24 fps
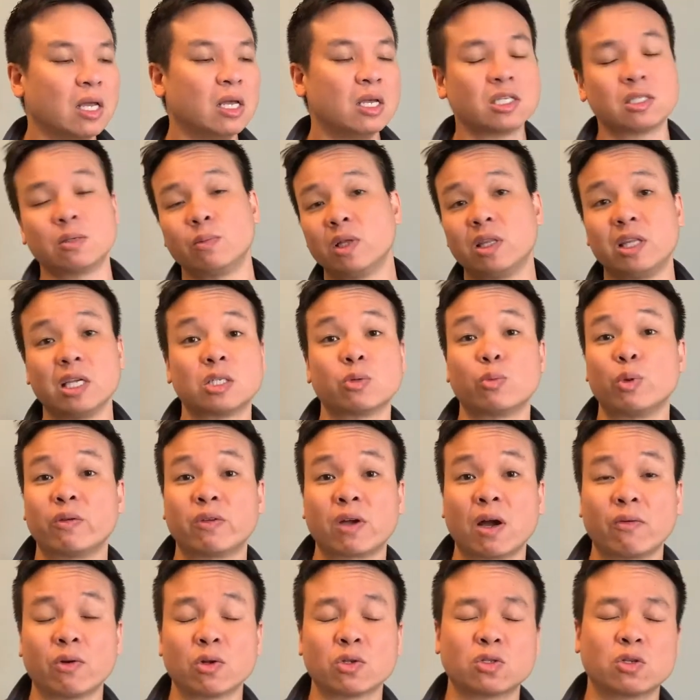Some of the things that we've
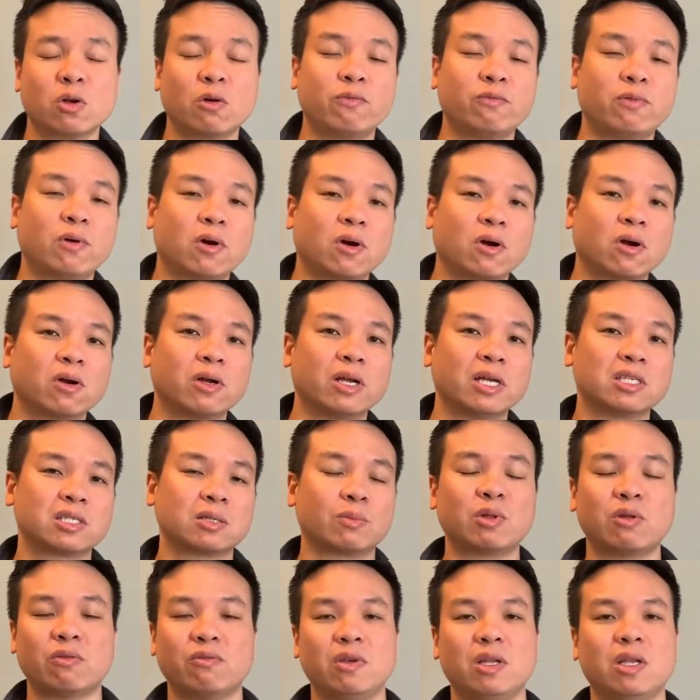covered so far in
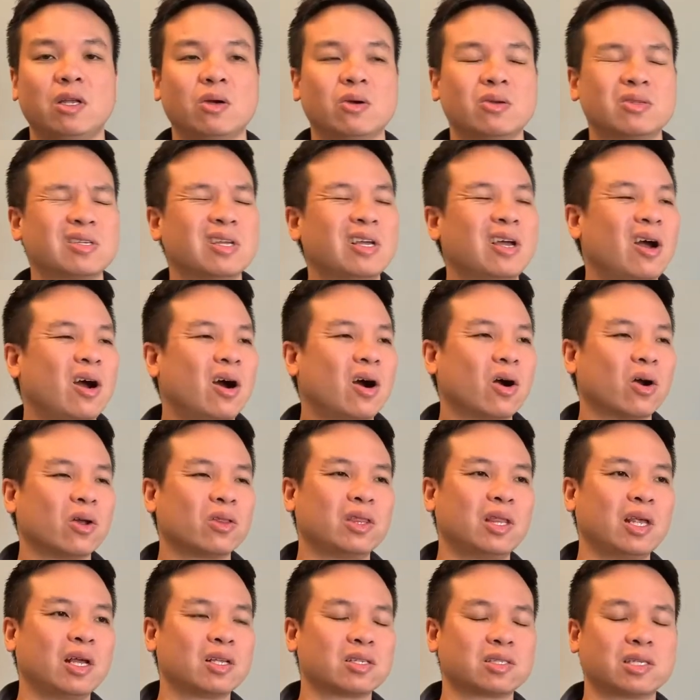some of the videos are
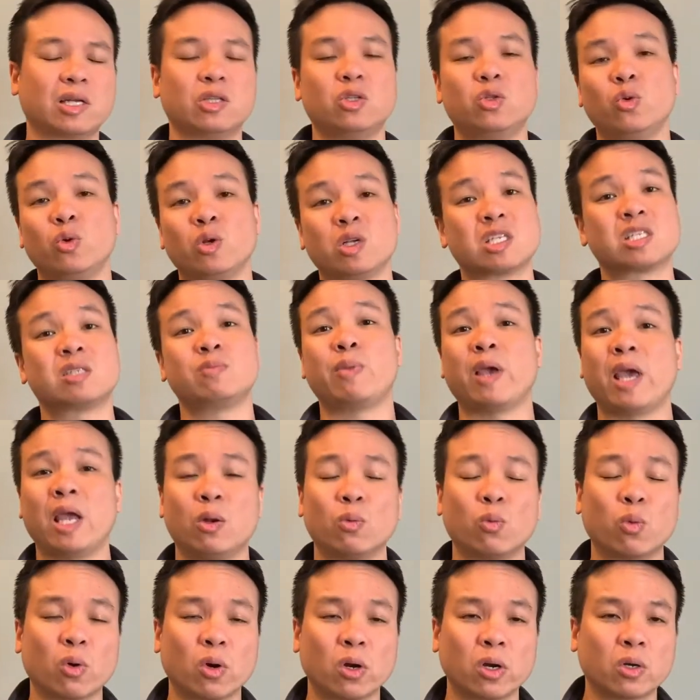things like doing
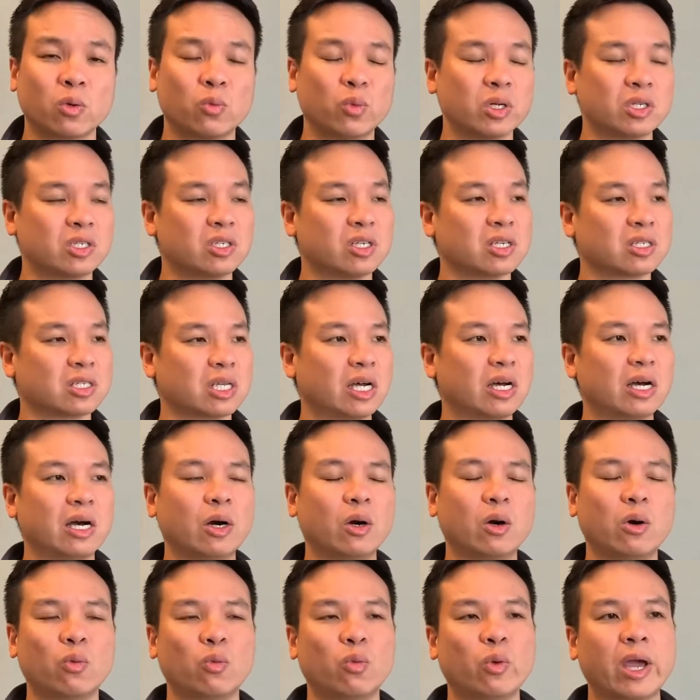spade work, which is
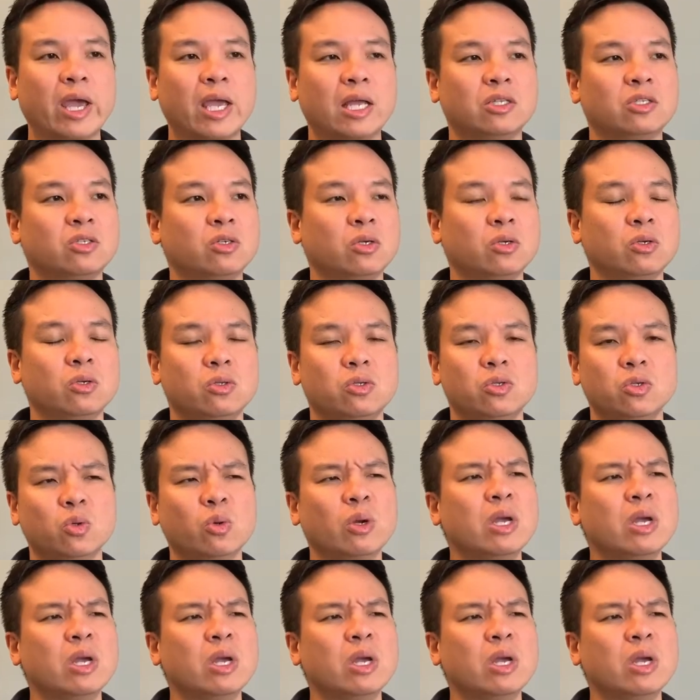a way to do